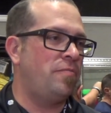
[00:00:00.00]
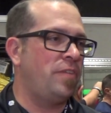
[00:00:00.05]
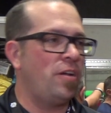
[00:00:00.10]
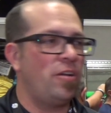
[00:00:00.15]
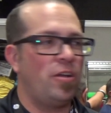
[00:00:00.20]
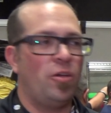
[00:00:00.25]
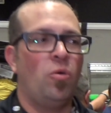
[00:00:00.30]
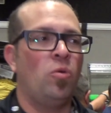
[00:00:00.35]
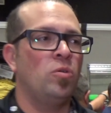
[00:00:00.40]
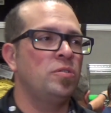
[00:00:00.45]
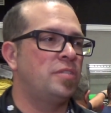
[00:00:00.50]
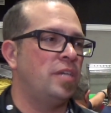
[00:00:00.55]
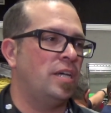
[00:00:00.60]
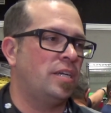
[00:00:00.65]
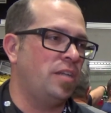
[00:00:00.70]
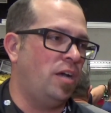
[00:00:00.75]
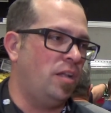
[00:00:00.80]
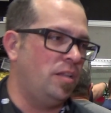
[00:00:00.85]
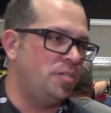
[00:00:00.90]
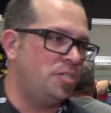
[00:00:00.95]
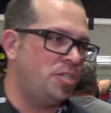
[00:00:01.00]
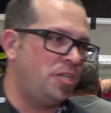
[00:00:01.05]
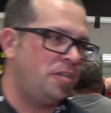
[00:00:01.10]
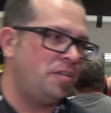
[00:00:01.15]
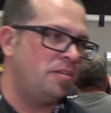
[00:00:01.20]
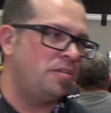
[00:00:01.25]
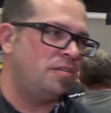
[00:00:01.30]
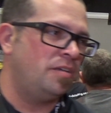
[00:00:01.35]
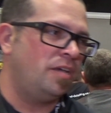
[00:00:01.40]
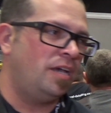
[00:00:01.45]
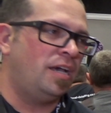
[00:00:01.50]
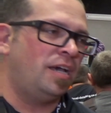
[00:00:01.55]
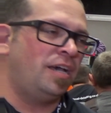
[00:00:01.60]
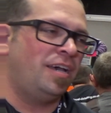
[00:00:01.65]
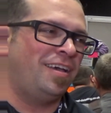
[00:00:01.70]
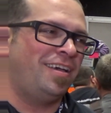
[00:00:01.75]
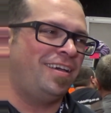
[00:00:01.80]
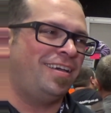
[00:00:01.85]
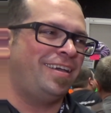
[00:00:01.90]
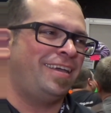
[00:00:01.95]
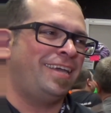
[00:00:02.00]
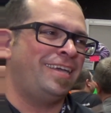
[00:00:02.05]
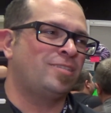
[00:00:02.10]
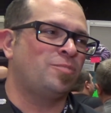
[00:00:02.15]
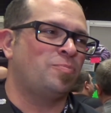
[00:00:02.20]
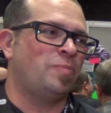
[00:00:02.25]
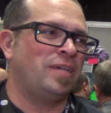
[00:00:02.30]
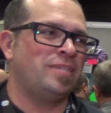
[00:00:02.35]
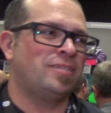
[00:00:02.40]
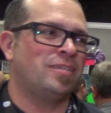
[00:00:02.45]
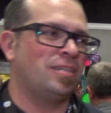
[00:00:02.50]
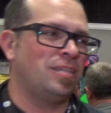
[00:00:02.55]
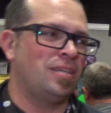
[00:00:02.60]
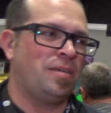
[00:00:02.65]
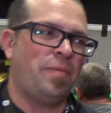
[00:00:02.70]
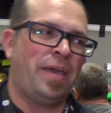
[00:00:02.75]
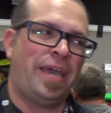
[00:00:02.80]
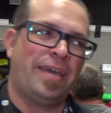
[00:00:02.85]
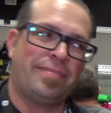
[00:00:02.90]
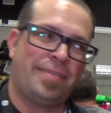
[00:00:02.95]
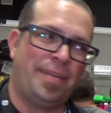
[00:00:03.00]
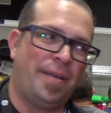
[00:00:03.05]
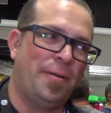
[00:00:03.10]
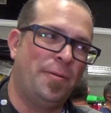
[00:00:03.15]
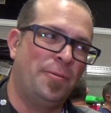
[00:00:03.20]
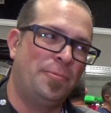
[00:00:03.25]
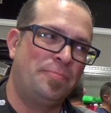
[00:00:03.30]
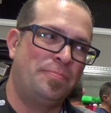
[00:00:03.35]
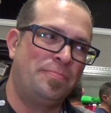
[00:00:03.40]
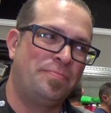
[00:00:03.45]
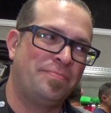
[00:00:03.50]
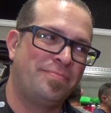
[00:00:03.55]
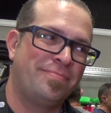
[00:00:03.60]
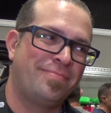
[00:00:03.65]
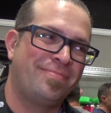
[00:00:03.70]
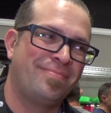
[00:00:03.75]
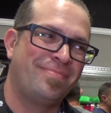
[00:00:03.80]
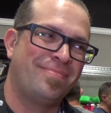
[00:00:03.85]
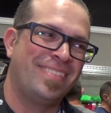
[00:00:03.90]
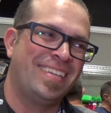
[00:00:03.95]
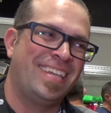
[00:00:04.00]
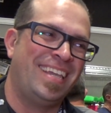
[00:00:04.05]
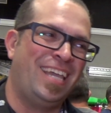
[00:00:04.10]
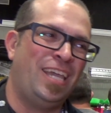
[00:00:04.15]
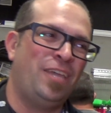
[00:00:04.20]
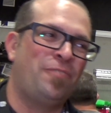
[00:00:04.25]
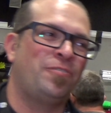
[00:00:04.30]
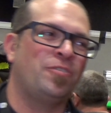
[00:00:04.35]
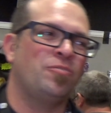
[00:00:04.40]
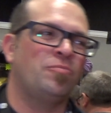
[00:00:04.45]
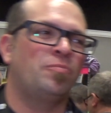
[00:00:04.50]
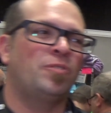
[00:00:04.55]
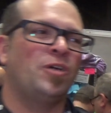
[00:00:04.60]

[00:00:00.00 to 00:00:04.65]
Levi Gates from the Rag Company, other big